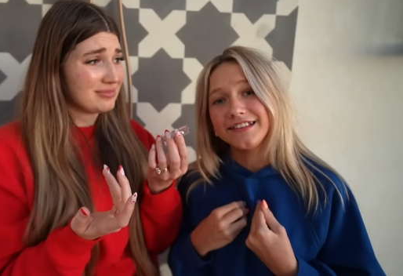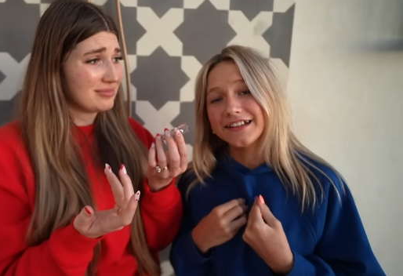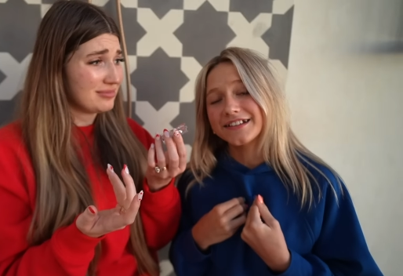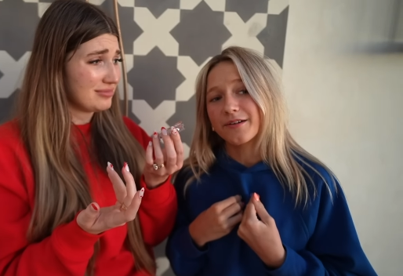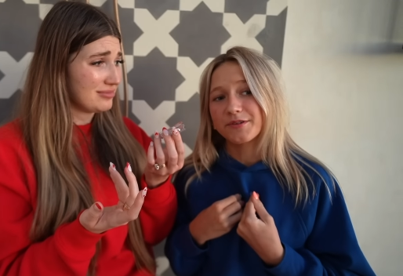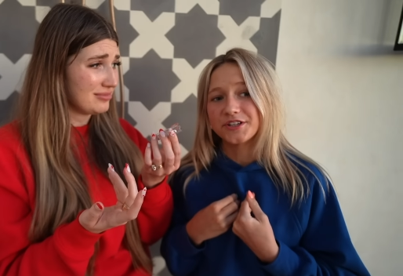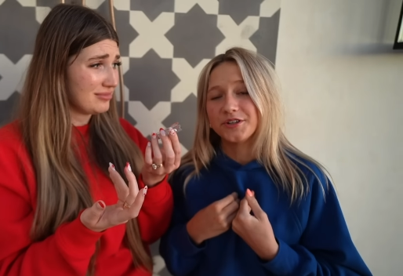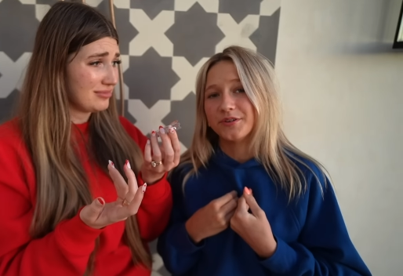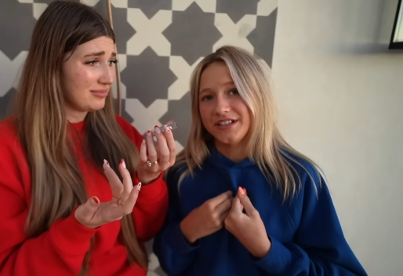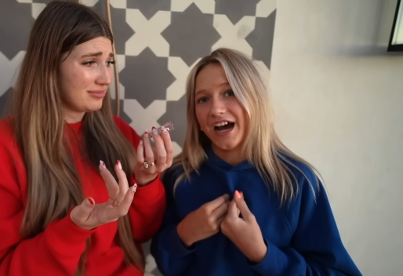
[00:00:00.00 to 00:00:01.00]
Speaker 1: think
Speaker 2: that we
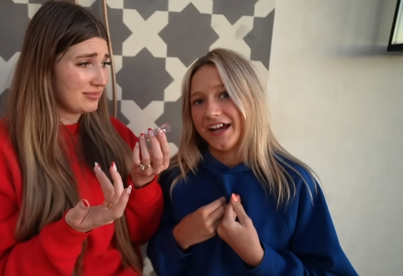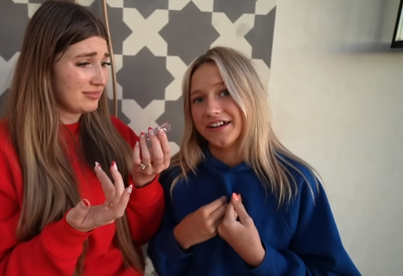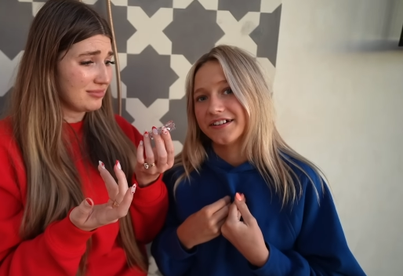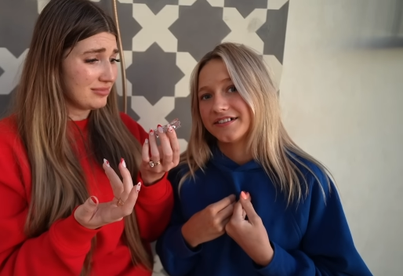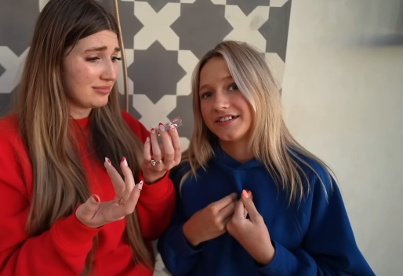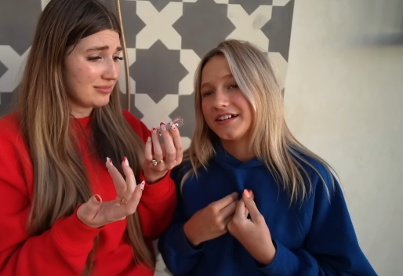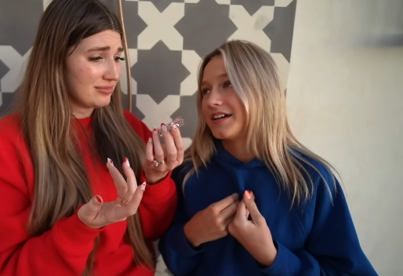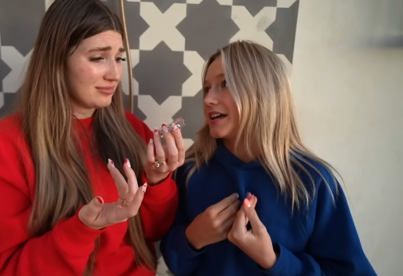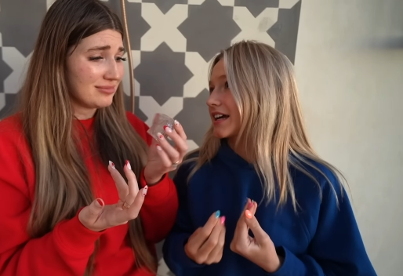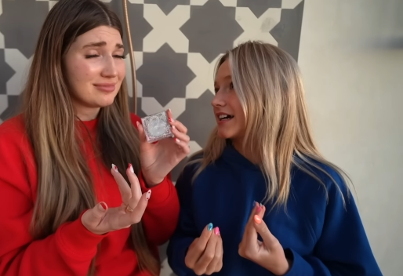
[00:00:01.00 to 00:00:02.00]
should do a tie,
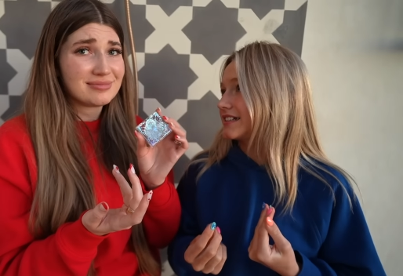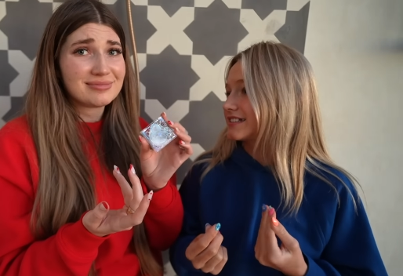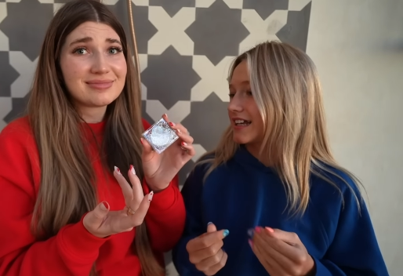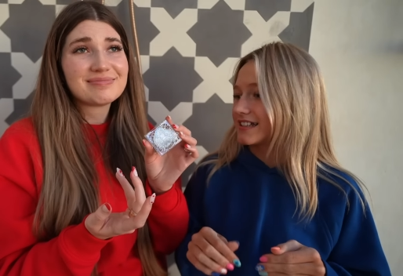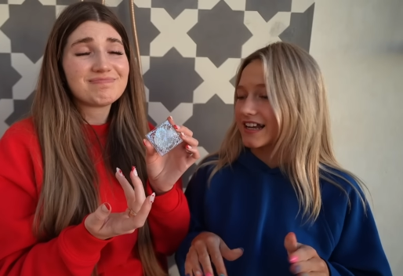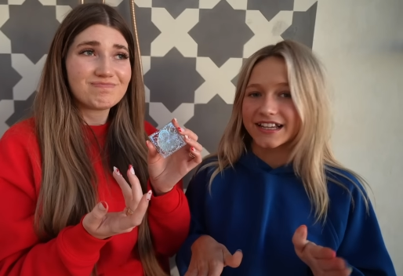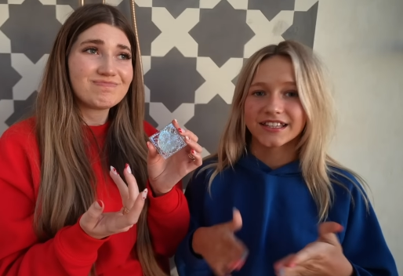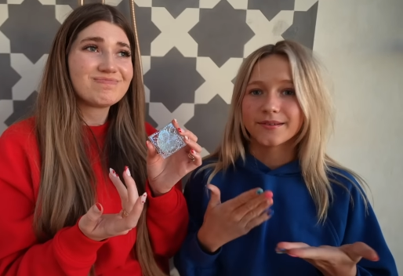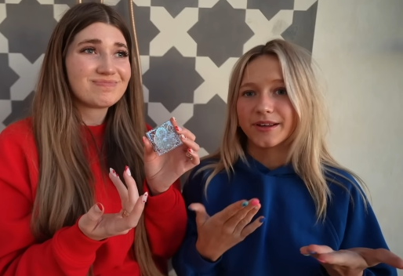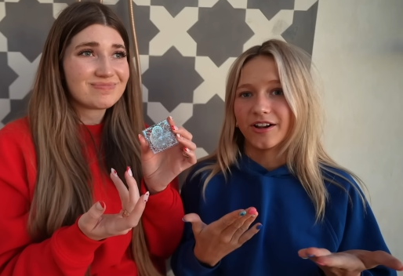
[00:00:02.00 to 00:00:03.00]
because it's like
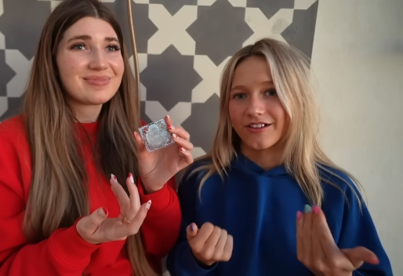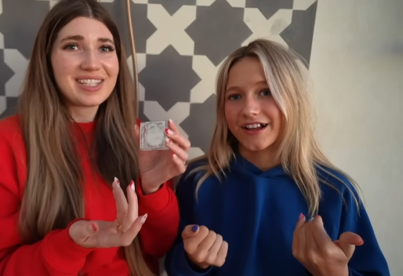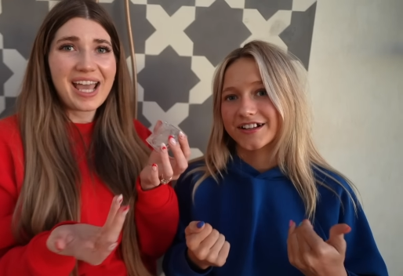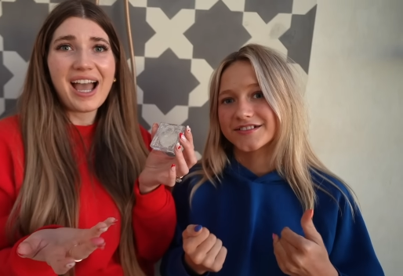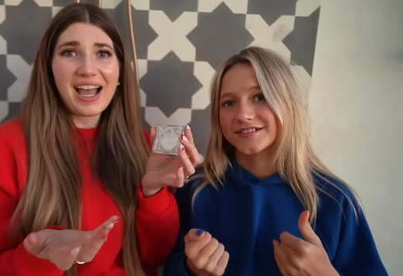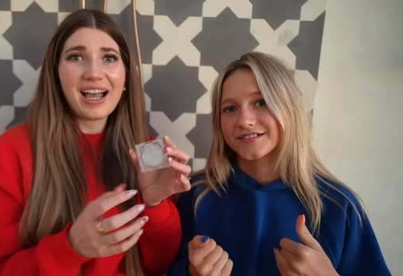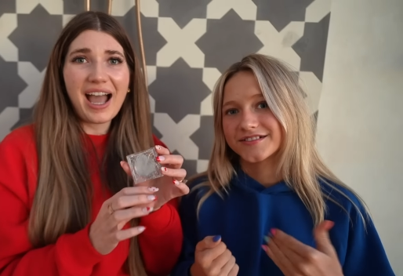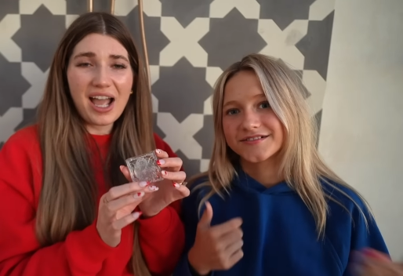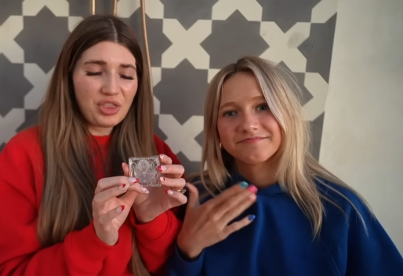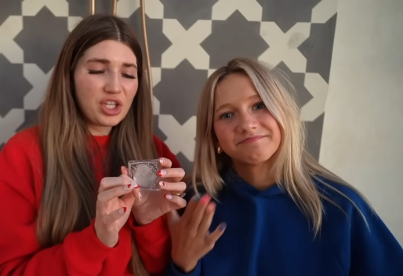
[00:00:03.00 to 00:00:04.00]
in the
Speaker 1: middle. Like, yeah,
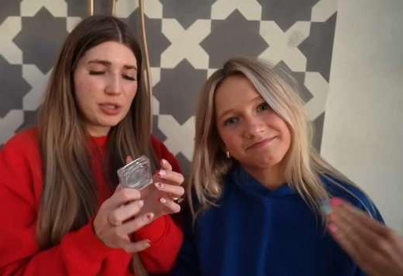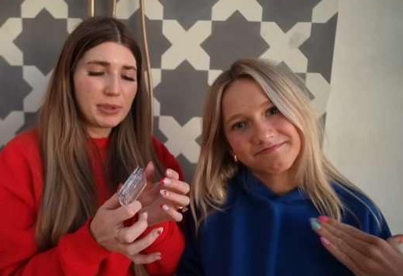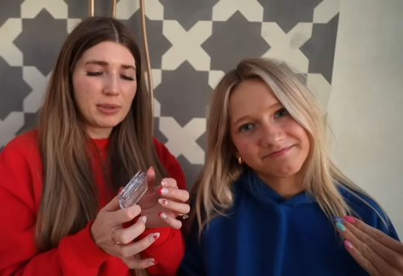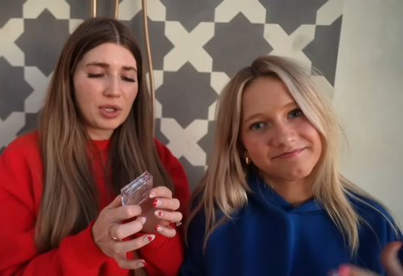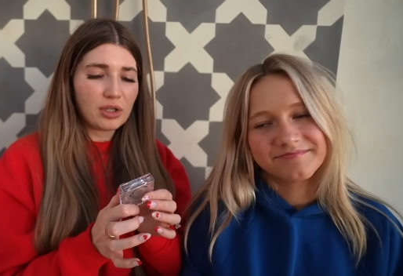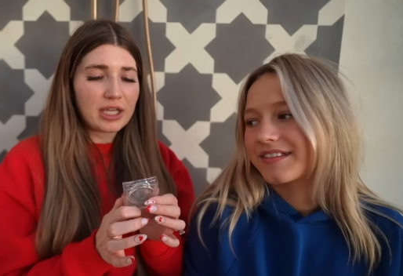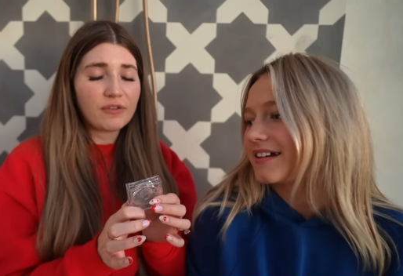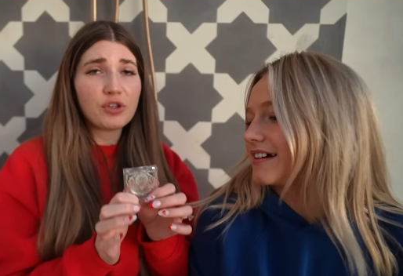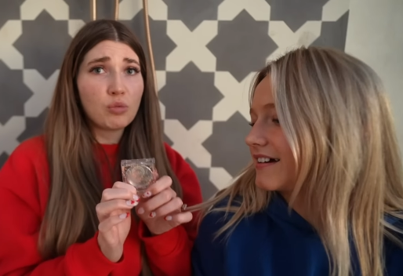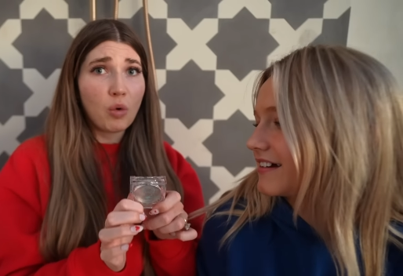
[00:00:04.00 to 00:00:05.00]
I think it should be in the middle.
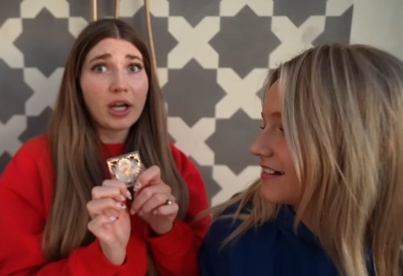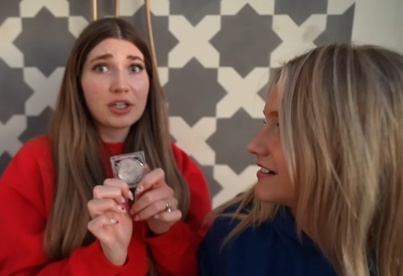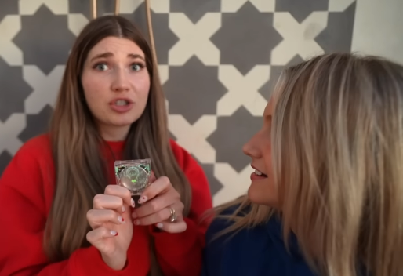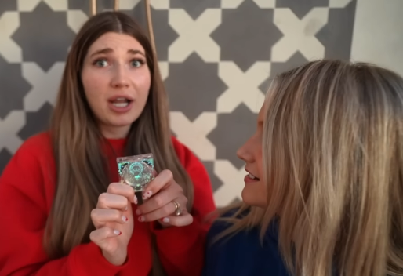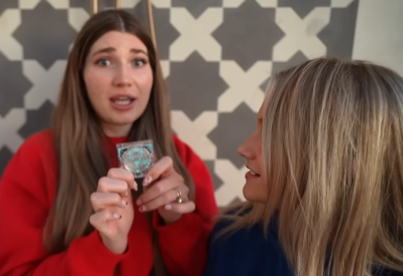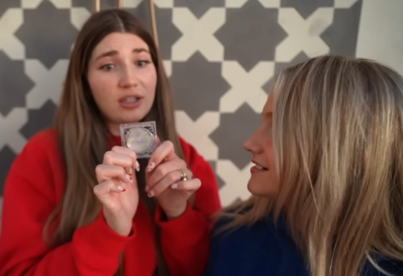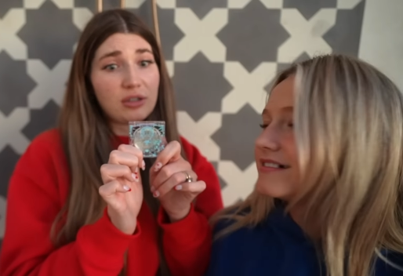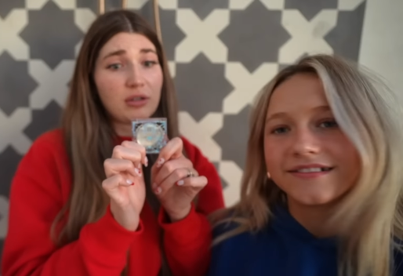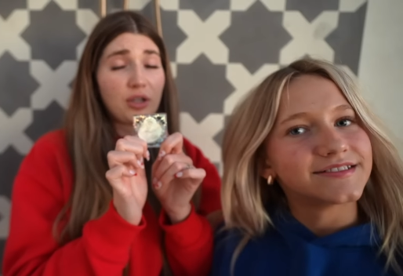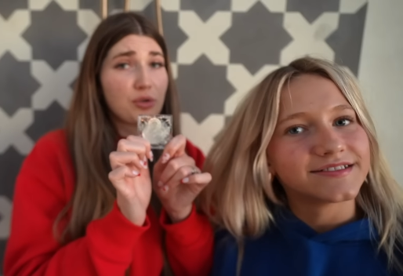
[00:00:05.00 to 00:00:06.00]
Like if you want to try it,
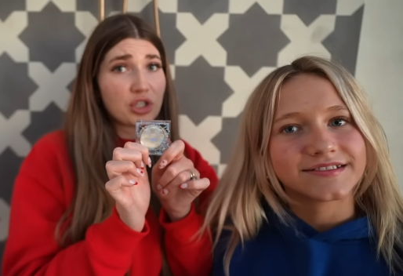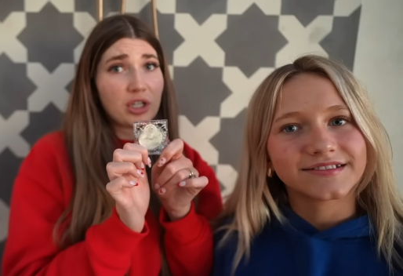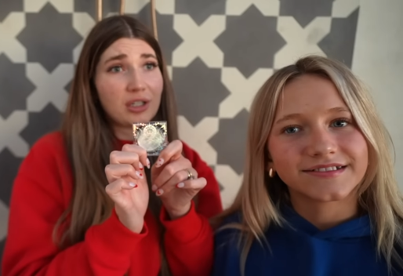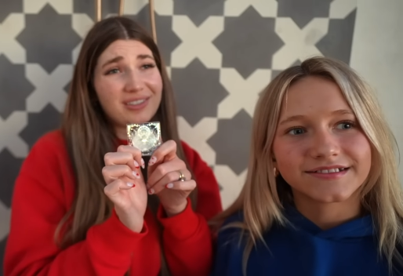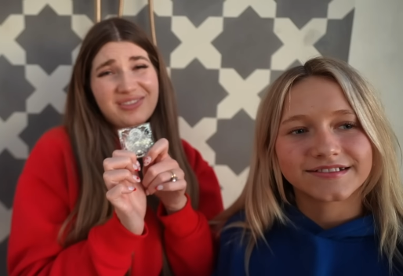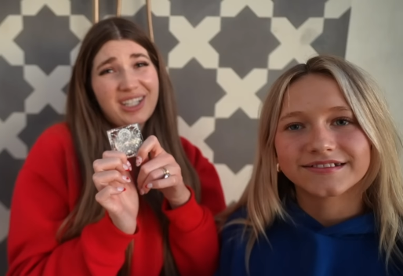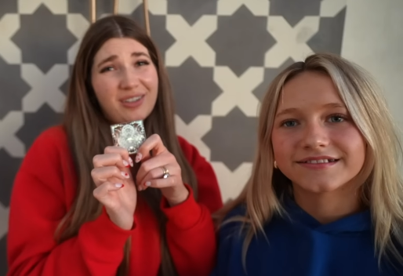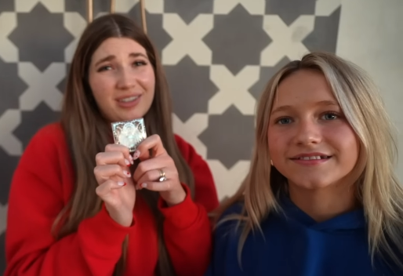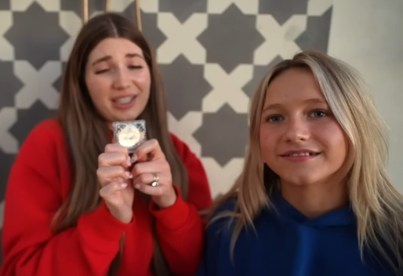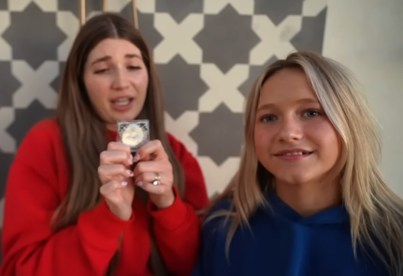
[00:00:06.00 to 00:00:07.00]
then you should. And if you
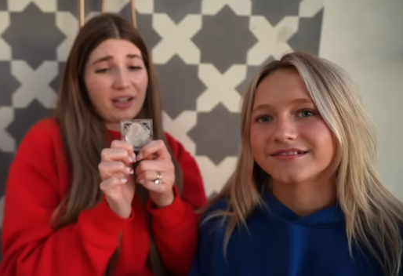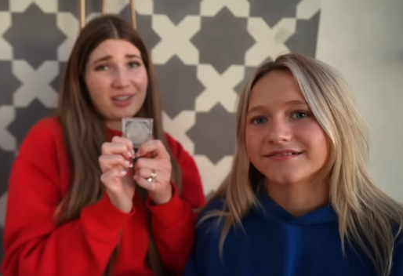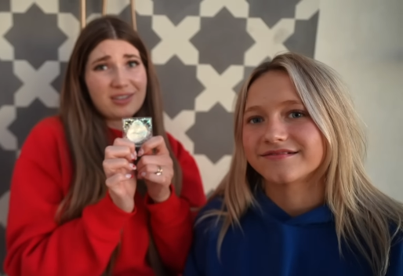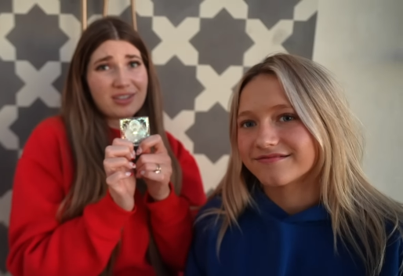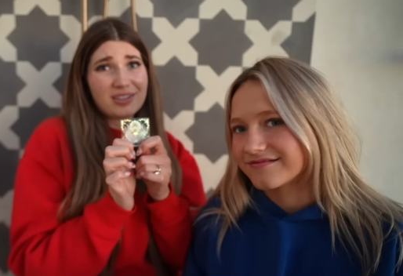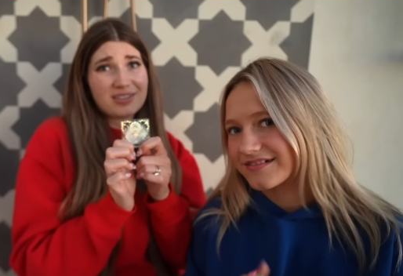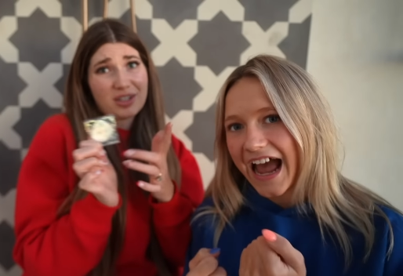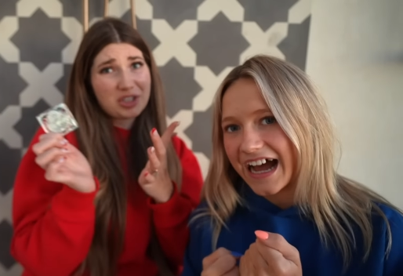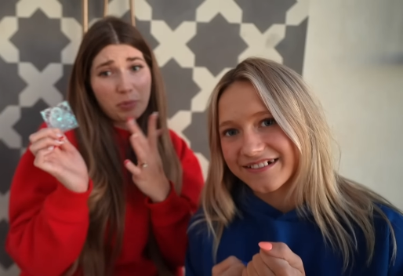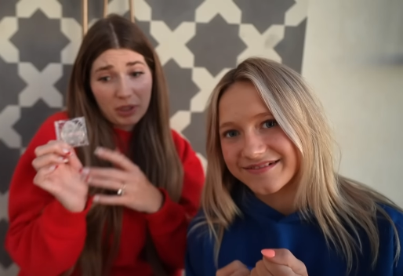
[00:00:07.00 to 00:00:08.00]
don't really care, then you shouldn't.
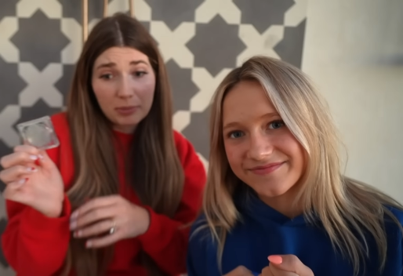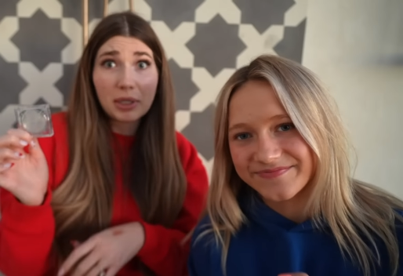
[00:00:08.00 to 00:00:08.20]
Yeah. So let's go put it in the